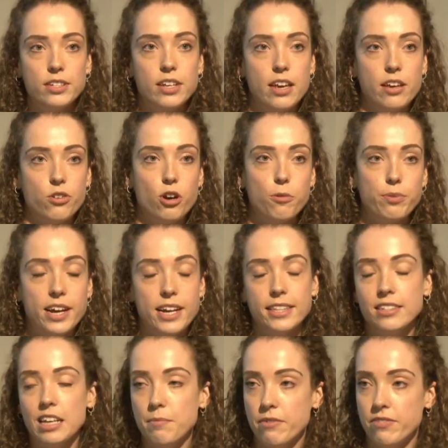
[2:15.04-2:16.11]
incorporated
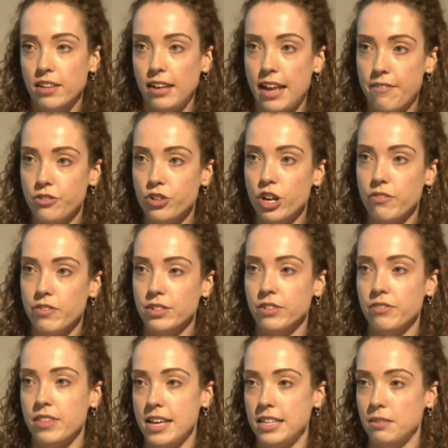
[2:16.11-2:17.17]
some of the leftovers
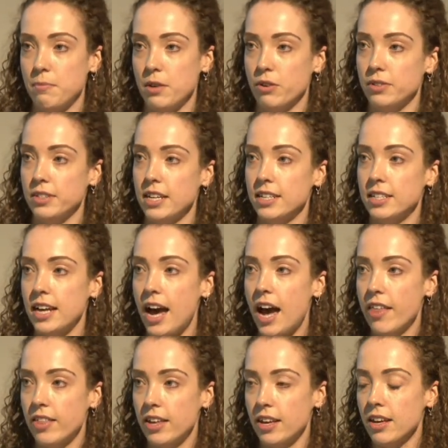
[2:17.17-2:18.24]
of these meals into
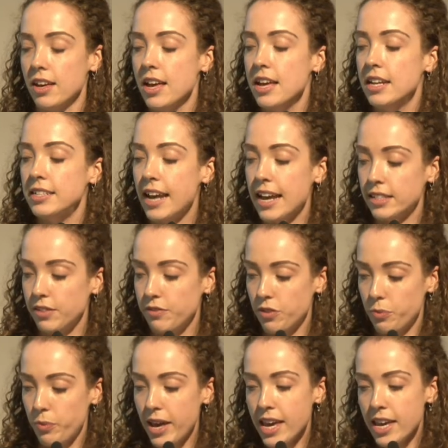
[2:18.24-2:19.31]
other days of the
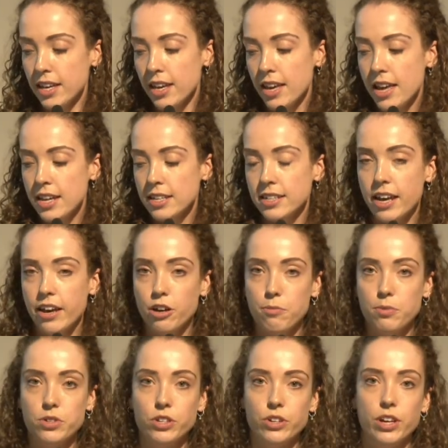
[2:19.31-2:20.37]
week to
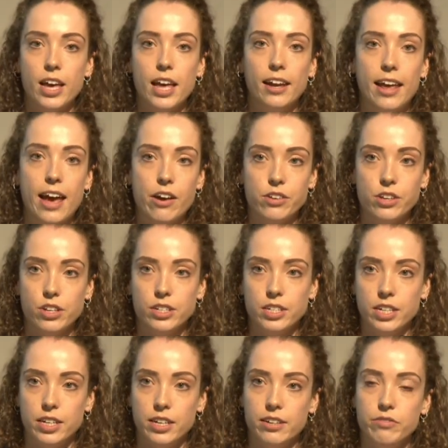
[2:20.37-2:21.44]
help to allow you
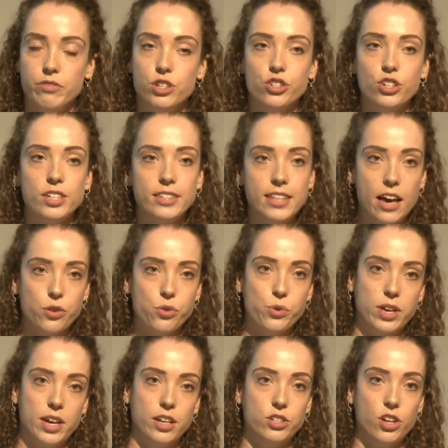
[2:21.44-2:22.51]
to reduce that
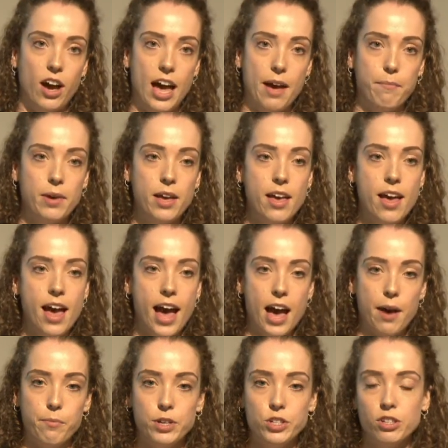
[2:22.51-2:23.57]
cooking time,
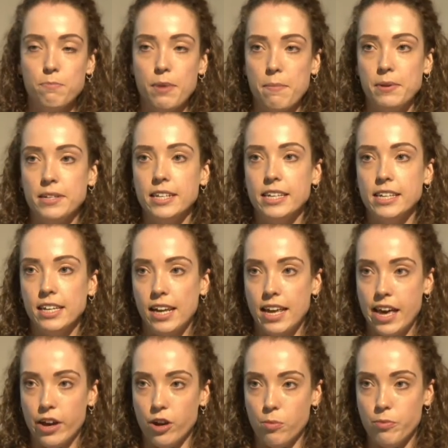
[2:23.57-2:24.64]
which can be particularly
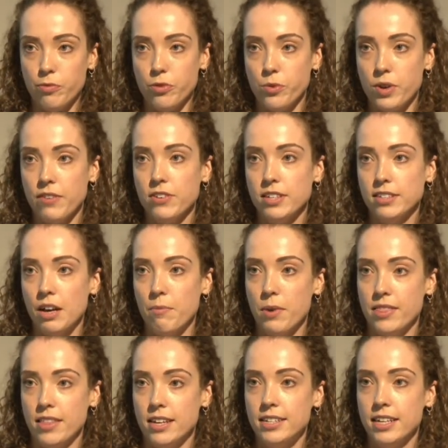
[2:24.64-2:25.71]
helpful if you're
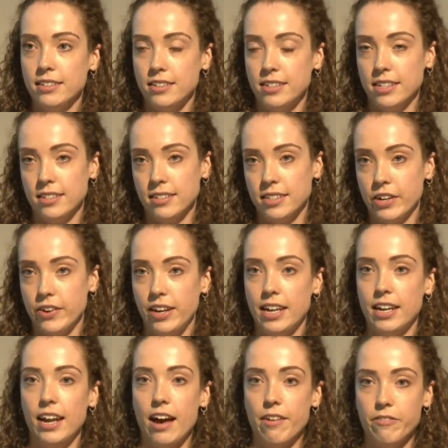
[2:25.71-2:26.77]
someone that doesn't necessarily
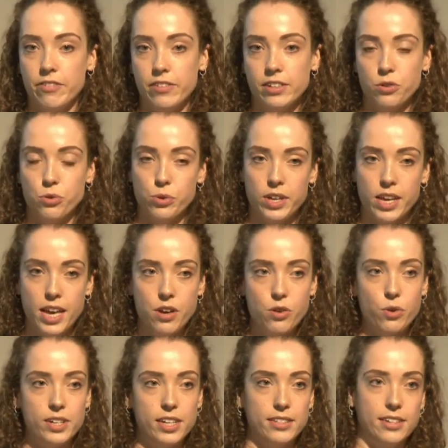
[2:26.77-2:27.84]
love cooking
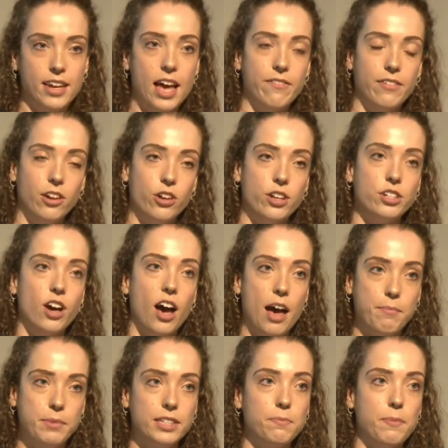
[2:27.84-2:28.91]
or doesn't have a lot of
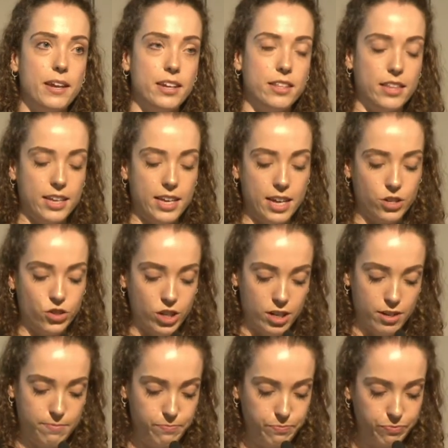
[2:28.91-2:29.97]
time to spend in the kitchen.